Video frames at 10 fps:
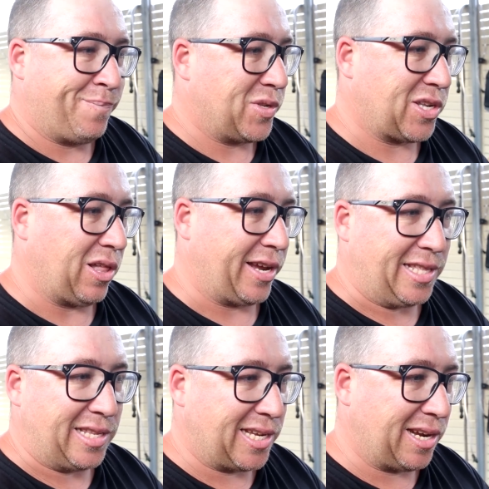So like
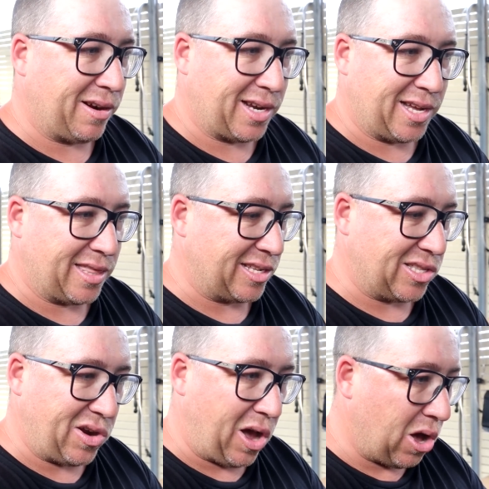interior, there's
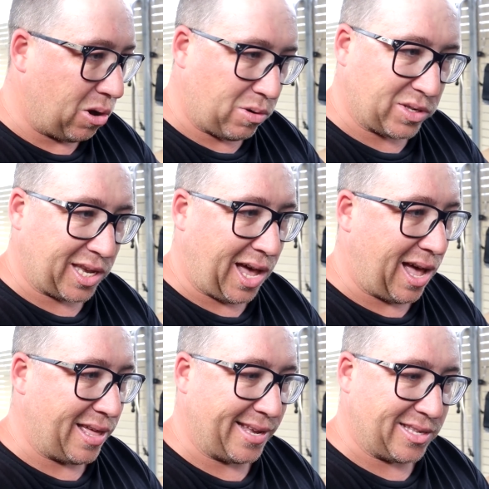no holes
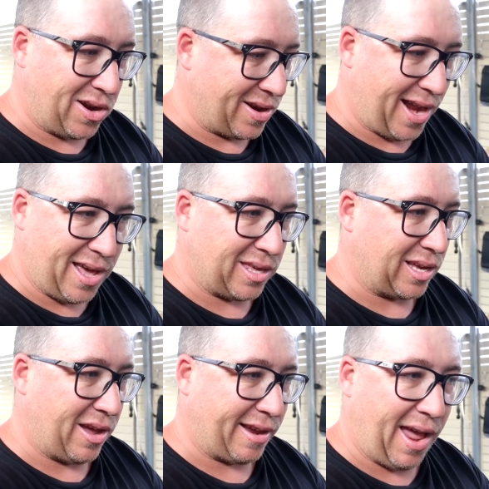cut. There's no
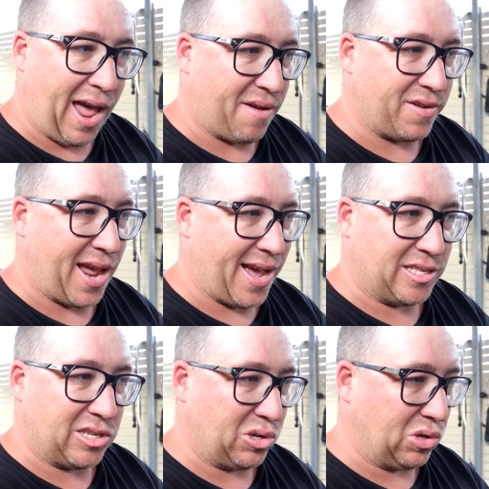nothing. Like I haven't had
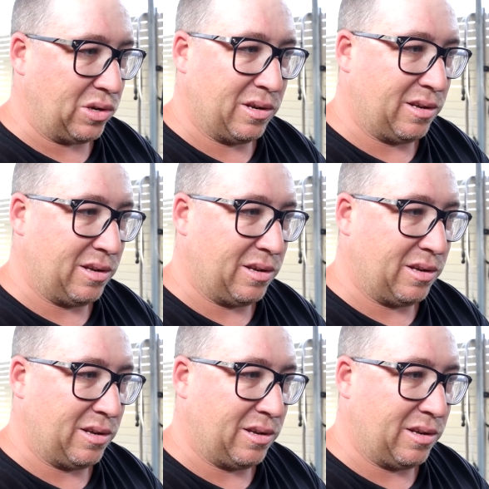to